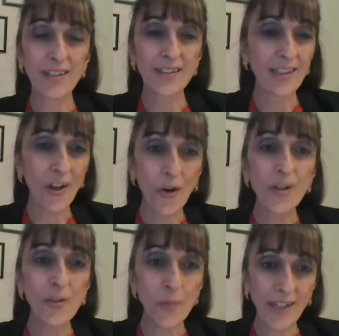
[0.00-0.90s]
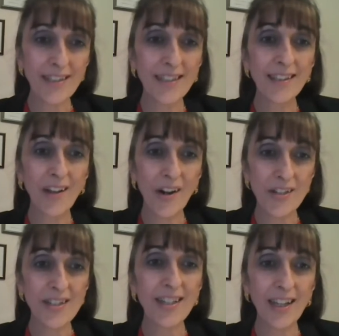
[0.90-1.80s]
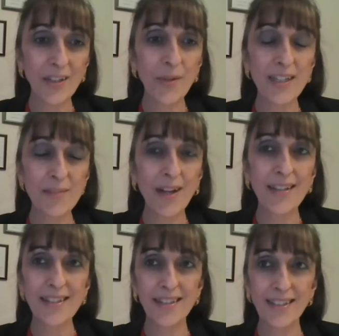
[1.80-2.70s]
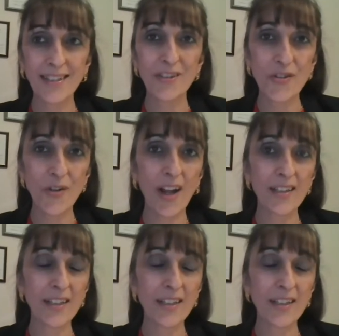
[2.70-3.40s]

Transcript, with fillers: the long awaited large scale randomized clinical trial